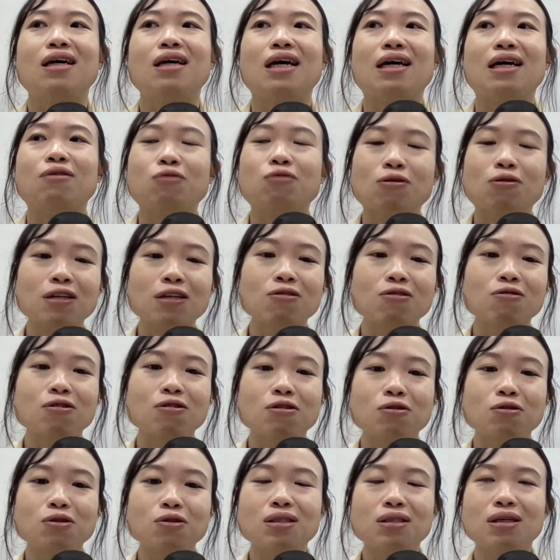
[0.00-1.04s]
And we want to
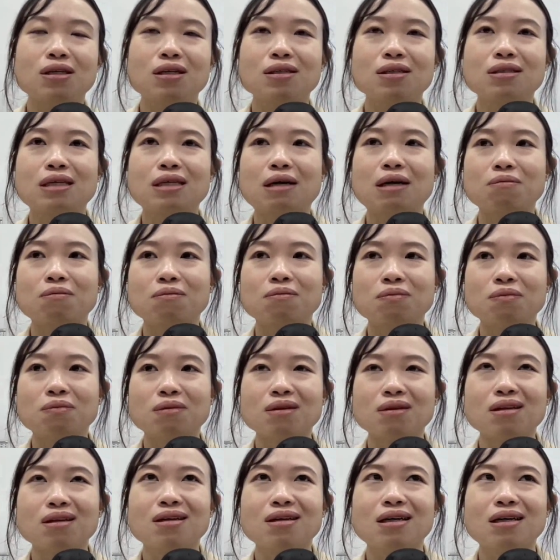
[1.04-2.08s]
use some
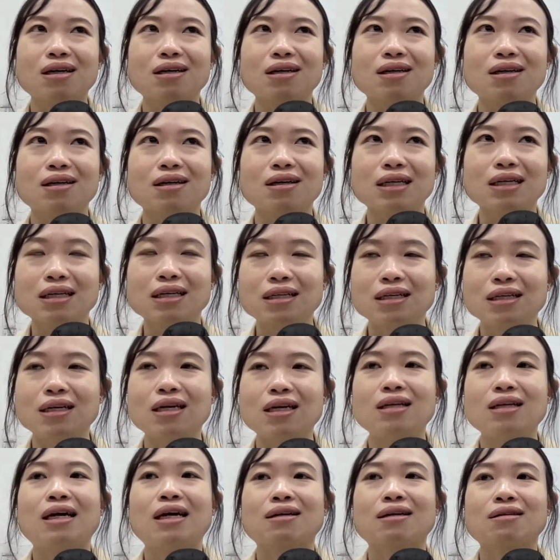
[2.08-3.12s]

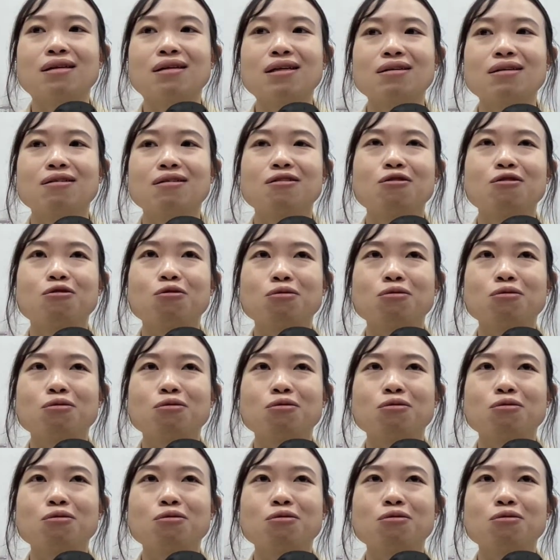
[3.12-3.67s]
EDA technique